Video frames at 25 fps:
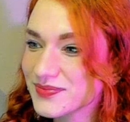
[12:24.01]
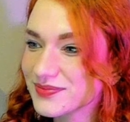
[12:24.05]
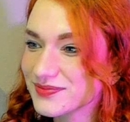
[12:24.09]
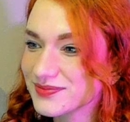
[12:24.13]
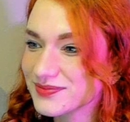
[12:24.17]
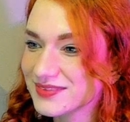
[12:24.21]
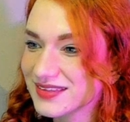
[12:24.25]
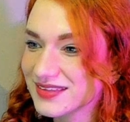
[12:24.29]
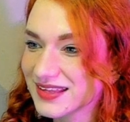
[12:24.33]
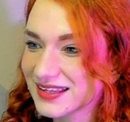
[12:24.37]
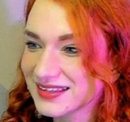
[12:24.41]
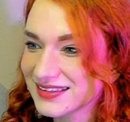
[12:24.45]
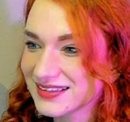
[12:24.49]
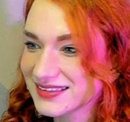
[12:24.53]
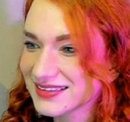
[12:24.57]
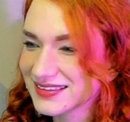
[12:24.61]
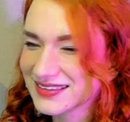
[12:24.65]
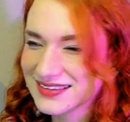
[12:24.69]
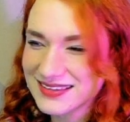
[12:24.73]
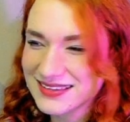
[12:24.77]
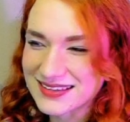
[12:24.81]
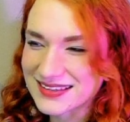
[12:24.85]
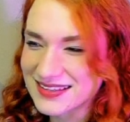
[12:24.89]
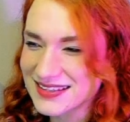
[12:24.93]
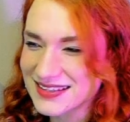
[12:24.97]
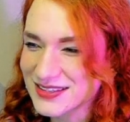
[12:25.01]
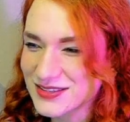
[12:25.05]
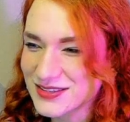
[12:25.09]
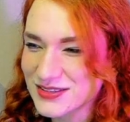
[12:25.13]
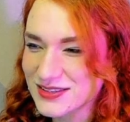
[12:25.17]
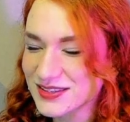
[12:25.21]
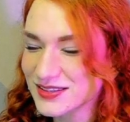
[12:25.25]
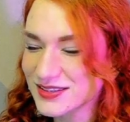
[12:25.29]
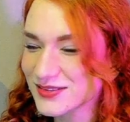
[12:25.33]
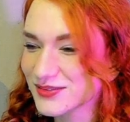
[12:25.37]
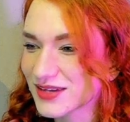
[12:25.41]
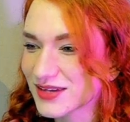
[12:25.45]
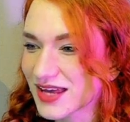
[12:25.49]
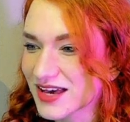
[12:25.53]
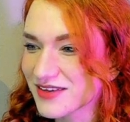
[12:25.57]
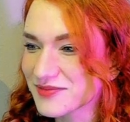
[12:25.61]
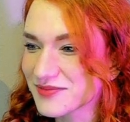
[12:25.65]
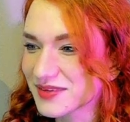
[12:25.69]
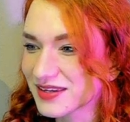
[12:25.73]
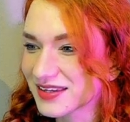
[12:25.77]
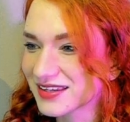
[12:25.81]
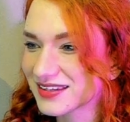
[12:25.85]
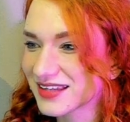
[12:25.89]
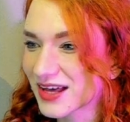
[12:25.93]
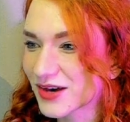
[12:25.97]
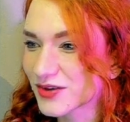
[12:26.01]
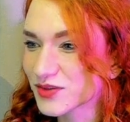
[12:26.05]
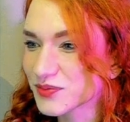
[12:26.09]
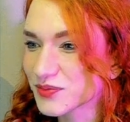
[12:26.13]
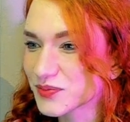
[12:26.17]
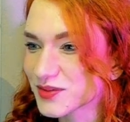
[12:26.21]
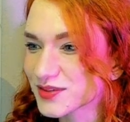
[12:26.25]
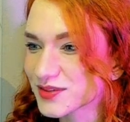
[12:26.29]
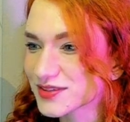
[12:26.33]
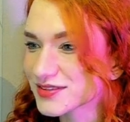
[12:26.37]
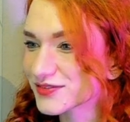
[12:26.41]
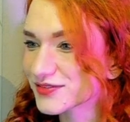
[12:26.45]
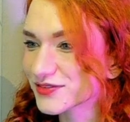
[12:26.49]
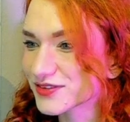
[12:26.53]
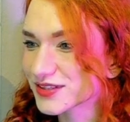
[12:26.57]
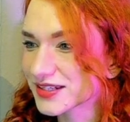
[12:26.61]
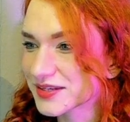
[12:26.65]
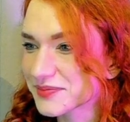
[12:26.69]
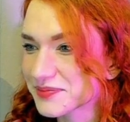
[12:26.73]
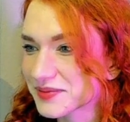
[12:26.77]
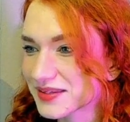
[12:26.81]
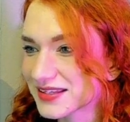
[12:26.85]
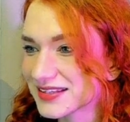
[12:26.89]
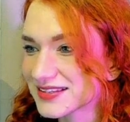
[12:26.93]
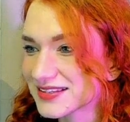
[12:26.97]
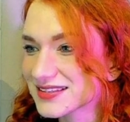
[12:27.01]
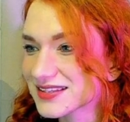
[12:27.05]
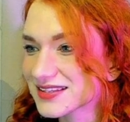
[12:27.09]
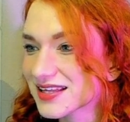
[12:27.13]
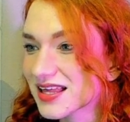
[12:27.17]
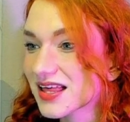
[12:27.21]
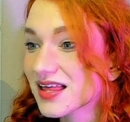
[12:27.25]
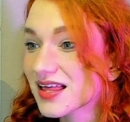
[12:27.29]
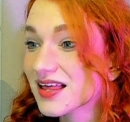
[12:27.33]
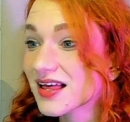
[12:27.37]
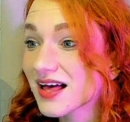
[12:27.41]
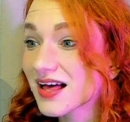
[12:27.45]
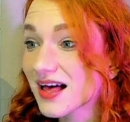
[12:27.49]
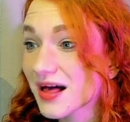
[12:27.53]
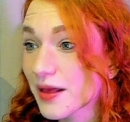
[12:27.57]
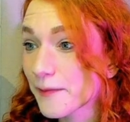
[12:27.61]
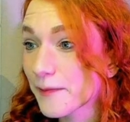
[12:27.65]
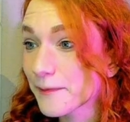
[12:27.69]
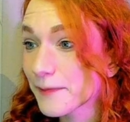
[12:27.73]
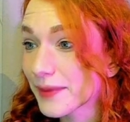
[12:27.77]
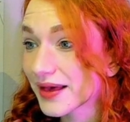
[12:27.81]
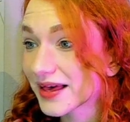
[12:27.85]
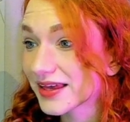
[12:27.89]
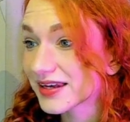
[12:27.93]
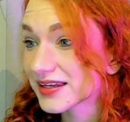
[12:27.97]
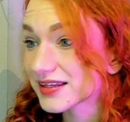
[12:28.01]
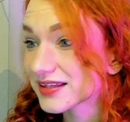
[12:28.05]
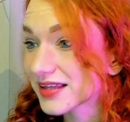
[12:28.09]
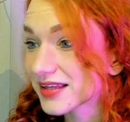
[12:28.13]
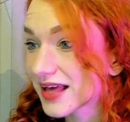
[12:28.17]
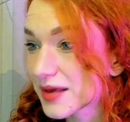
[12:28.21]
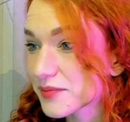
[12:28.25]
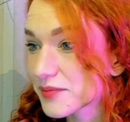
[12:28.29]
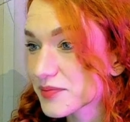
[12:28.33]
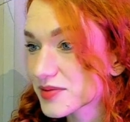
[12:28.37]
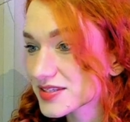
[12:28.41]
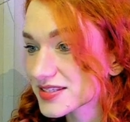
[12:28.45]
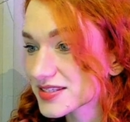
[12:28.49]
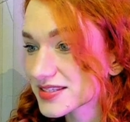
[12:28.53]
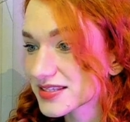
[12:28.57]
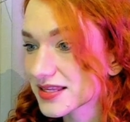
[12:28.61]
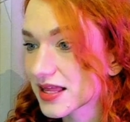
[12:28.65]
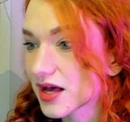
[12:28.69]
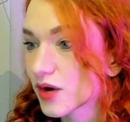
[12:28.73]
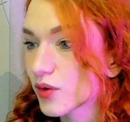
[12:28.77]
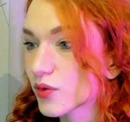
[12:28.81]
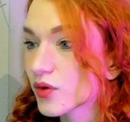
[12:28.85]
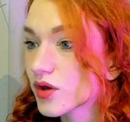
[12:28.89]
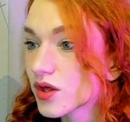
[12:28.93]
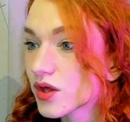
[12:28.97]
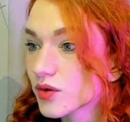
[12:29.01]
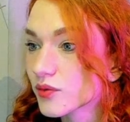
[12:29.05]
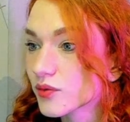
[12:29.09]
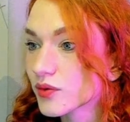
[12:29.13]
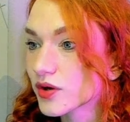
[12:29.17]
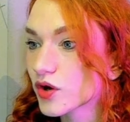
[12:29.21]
that this would have been an outpost for the piece, but it happens now.